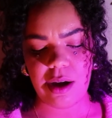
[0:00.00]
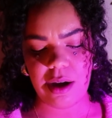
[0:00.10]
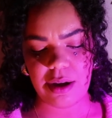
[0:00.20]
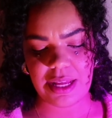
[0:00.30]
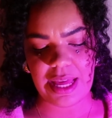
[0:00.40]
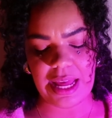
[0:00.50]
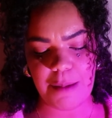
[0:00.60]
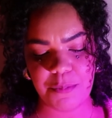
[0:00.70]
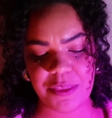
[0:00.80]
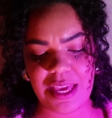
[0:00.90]

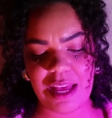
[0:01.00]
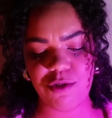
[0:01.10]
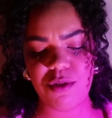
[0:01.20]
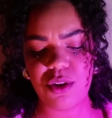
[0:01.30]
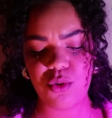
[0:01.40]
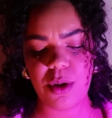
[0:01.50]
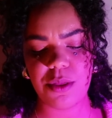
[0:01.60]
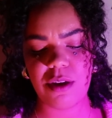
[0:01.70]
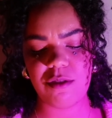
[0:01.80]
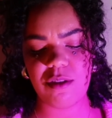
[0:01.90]
Okay, Cancer in the
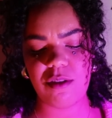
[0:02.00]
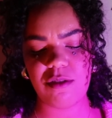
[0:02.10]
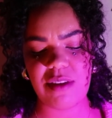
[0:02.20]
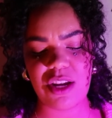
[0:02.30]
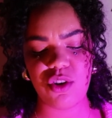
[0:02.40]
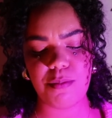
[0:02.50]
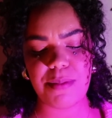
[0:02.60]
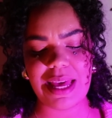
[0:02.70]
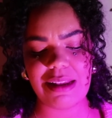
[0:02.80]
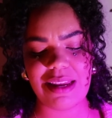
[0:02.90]
12th house is said to
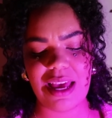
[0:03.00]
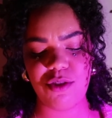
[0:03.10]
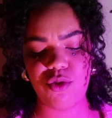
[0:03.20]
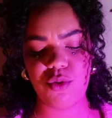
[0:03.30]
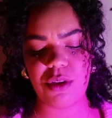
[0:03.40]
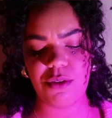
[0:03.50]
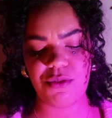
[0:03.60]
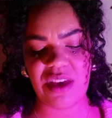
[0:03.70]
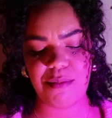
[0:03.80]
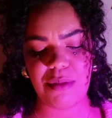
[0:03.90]
be attached to their
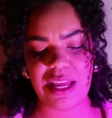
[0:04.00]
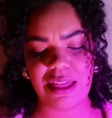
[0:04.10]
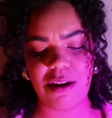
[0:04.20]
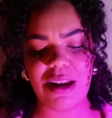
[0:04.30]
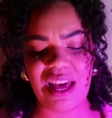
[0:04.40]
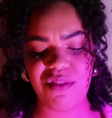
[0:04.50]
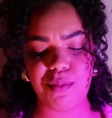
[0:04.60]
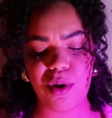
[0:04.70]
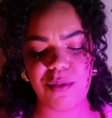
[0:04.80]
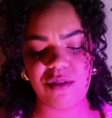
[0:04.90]
family. Their
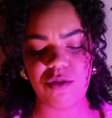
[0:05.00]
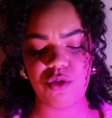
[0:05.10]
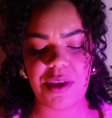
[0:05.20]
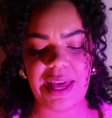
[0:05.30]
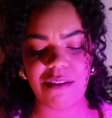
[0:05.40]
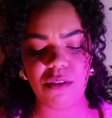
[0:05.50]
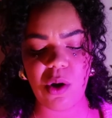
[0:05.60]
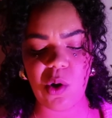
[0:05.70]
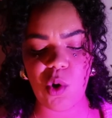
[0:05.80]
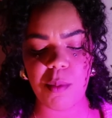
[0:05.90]
life purpose is to have a
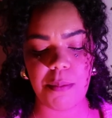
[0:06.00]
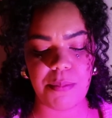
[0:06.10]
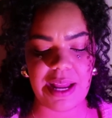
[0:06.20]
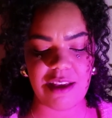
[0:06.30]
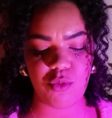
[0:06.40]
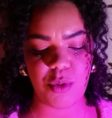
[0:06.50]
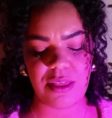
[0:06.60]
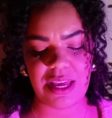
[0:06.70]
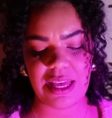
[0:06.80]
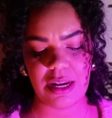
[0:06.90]
home, a place
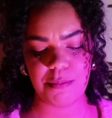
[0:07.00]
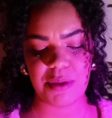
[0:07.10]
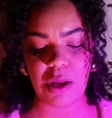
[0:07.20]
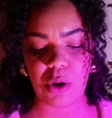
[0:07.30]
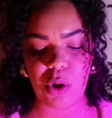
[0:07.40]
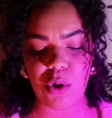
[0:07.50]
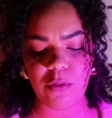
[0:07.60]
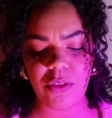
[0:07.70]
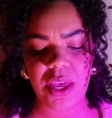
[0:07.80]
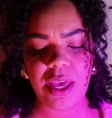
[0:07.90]
where they can be
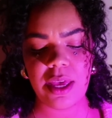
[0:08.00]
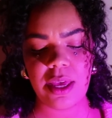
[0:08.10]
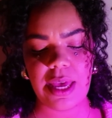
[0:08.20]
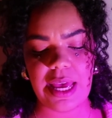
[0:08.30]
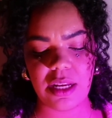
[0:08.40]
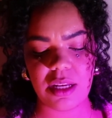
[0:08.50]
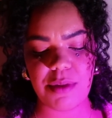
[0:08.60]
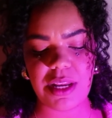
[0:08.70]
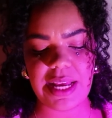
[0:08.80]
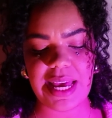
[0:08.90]
alone and
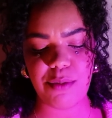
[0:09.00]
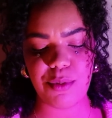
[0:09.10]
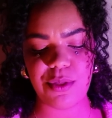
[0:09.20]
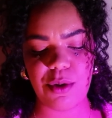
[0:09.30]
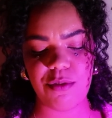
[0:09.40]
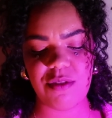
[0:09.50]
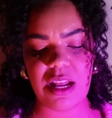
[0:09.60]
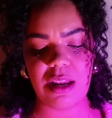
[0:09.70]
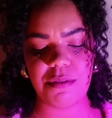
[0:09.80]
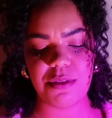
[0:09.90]
communicate with those they
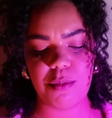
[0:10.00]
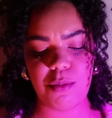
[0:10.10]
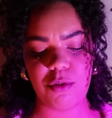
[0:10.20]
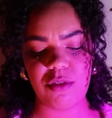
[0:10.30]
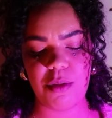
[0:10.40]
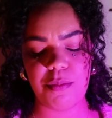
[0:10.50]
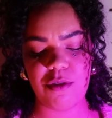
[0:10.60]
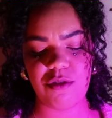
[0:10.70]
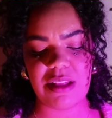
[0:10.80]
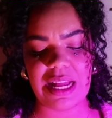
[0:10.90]
love the most. Their
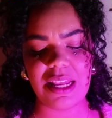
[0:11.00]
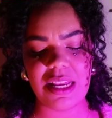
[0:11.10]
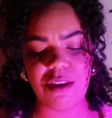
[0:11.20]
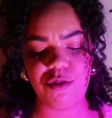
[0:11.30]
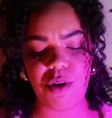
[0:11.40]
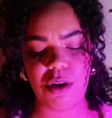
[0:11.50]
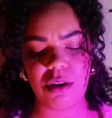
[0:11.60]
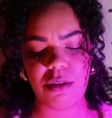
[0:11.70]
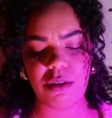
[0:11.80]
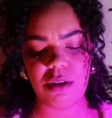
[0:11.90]
personality is
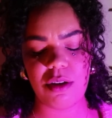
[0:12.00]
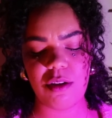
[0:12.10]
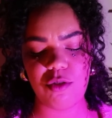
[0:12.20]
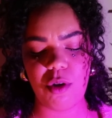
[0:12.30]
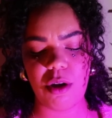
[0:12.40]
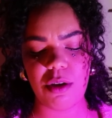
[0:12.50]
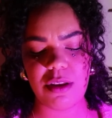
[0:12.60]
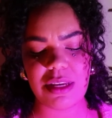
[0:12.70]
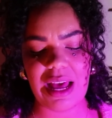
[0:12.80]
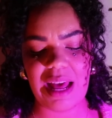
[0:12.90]
all
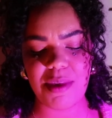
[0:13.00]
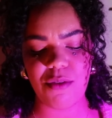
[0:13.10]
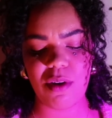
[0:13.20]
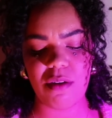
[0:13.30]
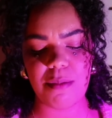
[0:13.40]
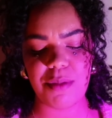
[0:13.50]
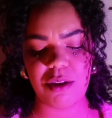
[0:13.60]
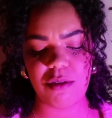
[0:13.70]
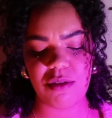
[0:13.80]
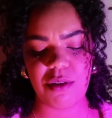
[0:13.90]
the time evolving
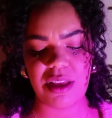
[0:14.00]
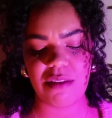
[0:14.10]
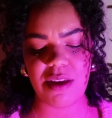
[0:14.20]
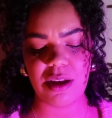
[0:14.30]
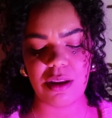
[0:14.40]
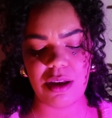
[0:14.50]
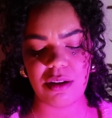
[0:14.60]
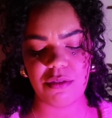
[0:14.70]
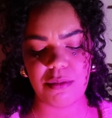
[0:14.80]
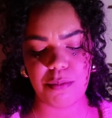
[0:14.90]
because they're giving a
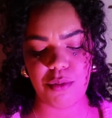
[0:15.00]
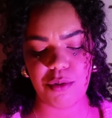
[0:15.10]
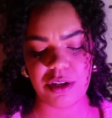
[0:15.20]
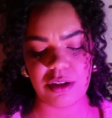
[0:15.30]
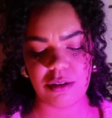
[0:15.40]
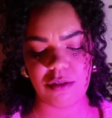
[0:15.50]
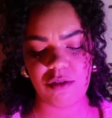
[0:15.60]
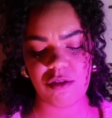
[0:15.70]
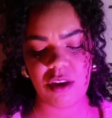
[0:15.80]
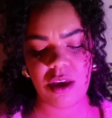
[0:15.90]
lot of
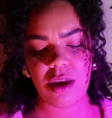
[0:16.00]
importance.